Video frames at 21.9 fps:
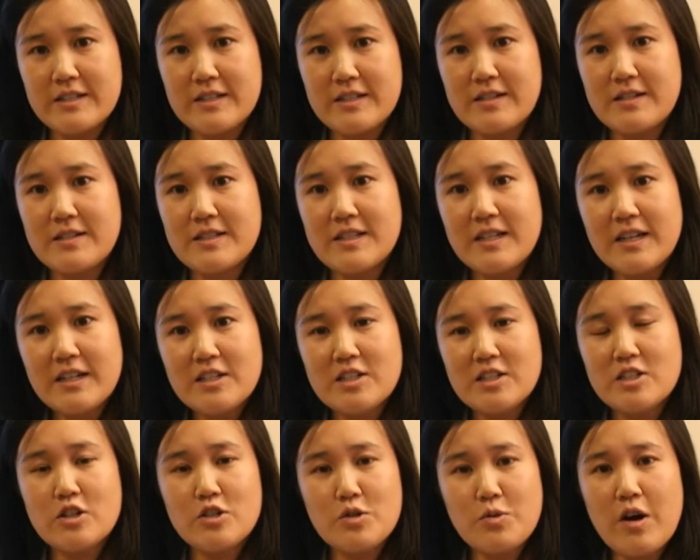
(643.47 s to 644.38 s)

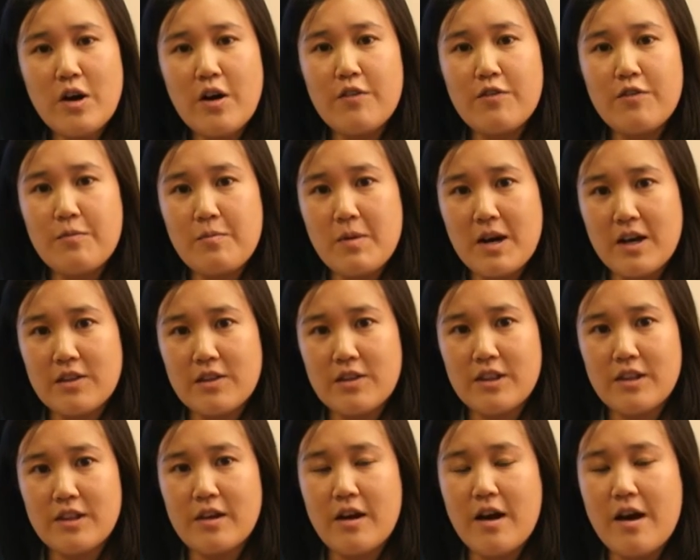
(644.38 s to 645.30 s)
six to 12
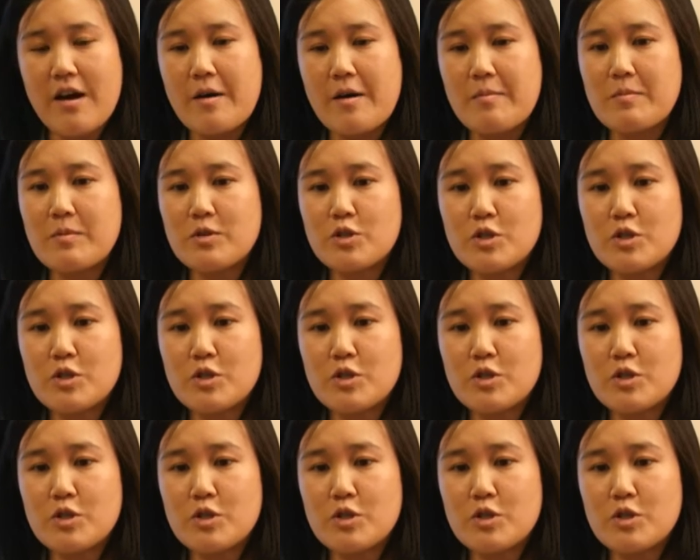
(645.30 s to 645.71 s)
month um,